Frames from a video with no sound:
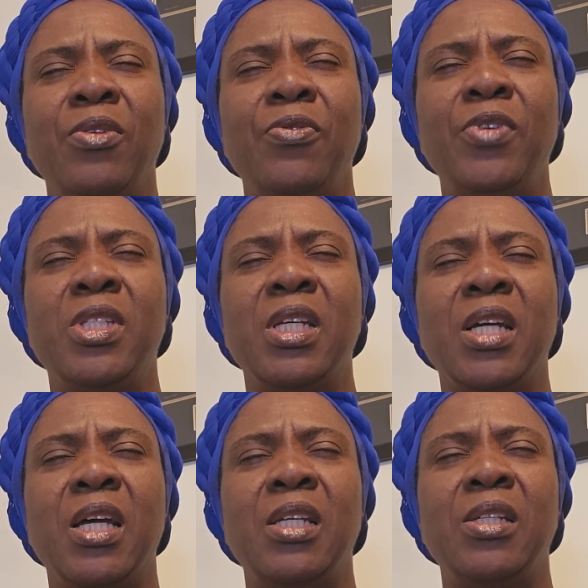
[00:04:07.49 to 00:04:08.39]

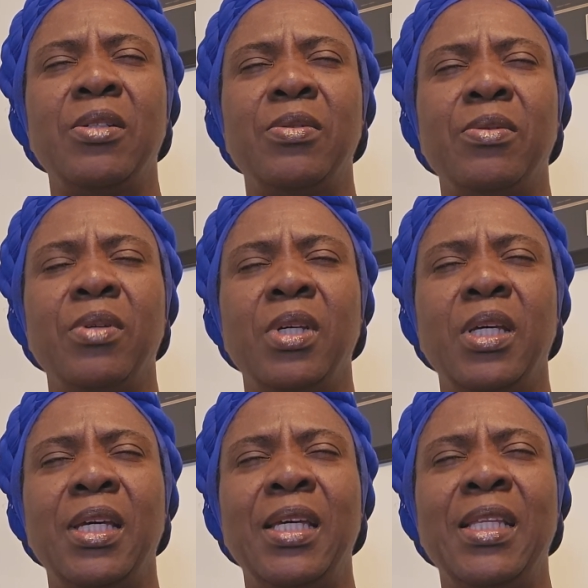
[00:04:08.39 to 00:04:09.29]
physically,
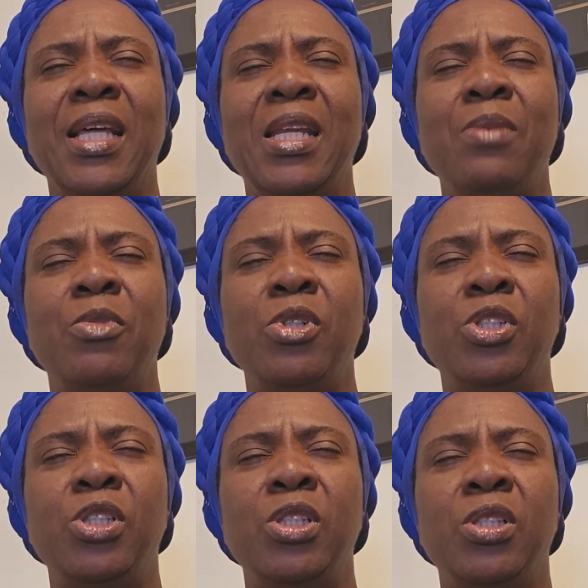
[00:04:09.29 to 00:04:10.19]
in the name of
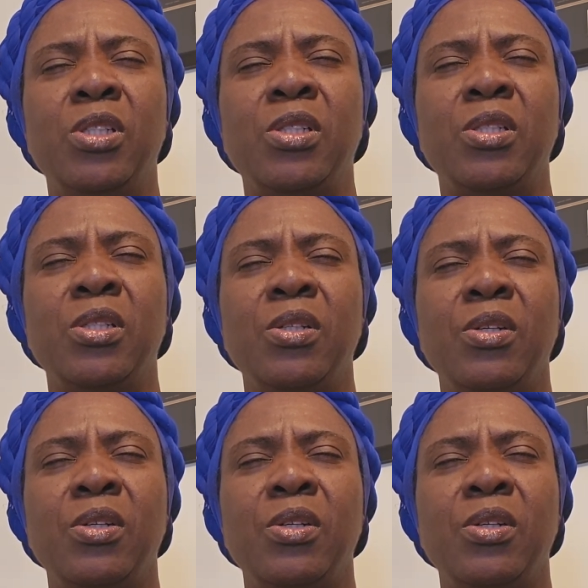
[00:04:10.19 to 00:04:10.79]
Jesus.